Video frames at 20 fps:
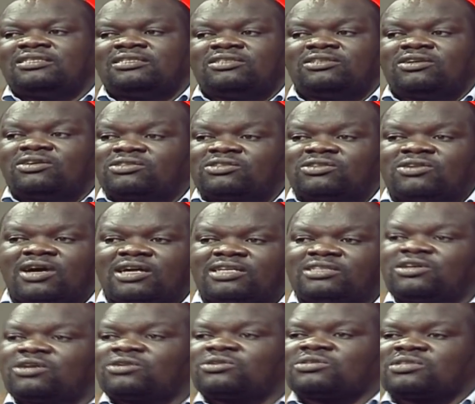not go and
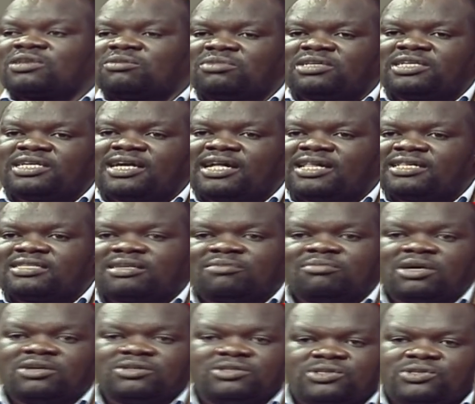talk to somebody else
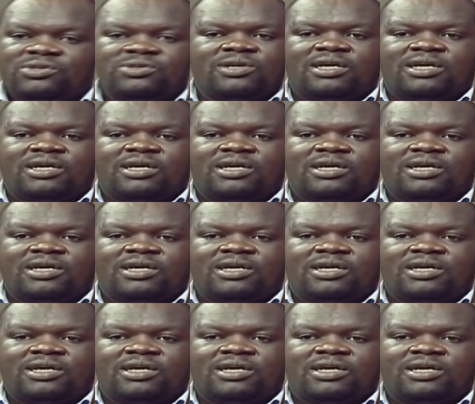about you.